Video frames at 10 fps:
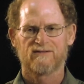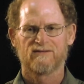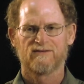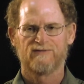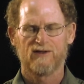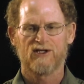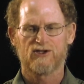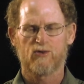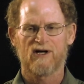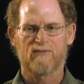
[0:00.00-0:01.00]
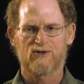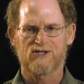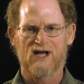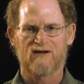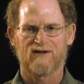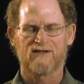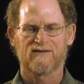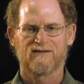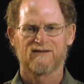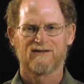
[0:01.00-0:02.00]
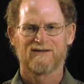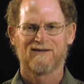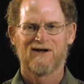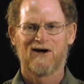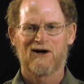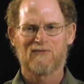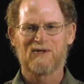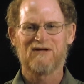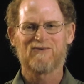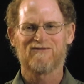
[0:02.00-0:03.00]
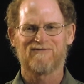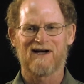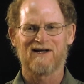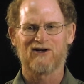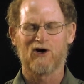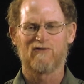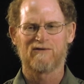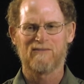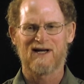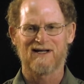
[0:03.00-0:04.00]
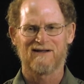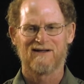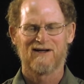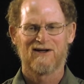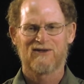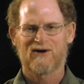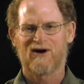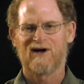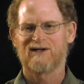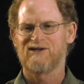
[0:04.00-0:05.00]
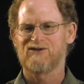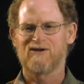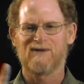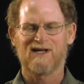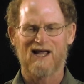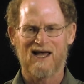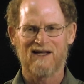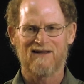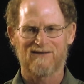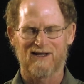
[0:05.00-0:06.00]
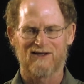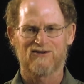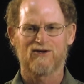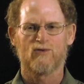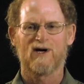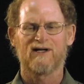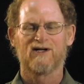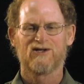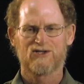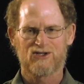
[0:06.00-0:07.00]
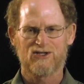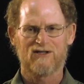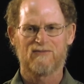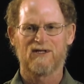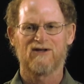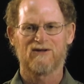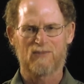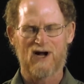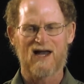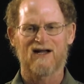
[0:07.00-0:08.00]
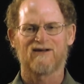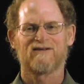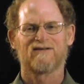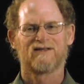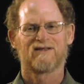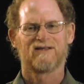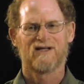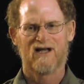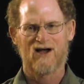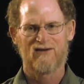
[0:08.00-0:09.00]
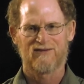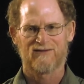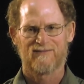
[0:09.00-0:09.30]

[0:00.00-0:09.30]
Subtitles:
fully 20% of it, are people fighting over money that aren't contributing anything to what should be the product, health.